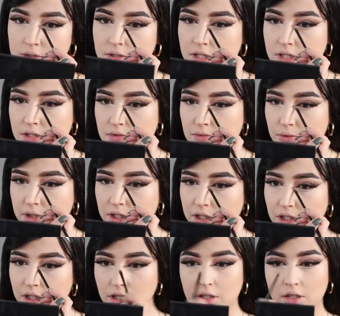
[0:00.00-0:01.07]
Just
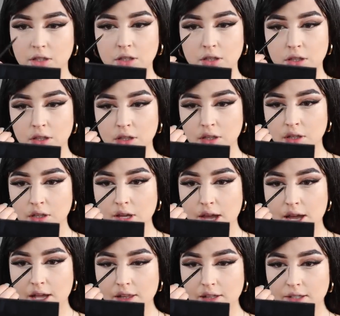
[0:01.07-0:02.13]
really
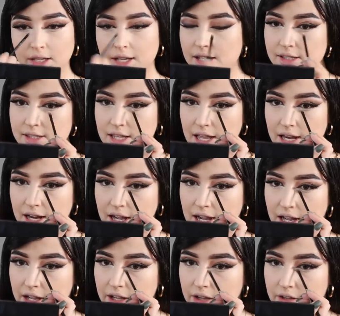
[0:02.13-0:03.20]
elongate that
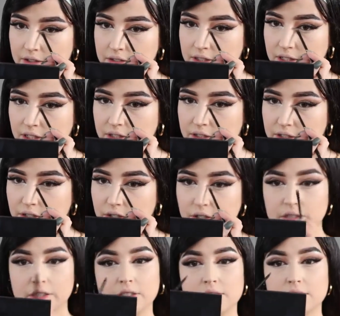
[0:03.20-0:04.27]
eye on the inner
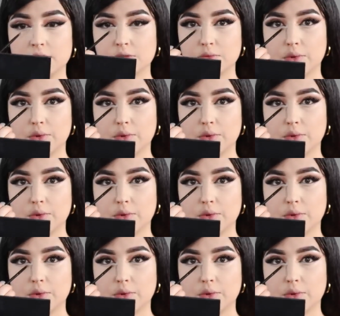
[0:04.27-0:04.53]
corners as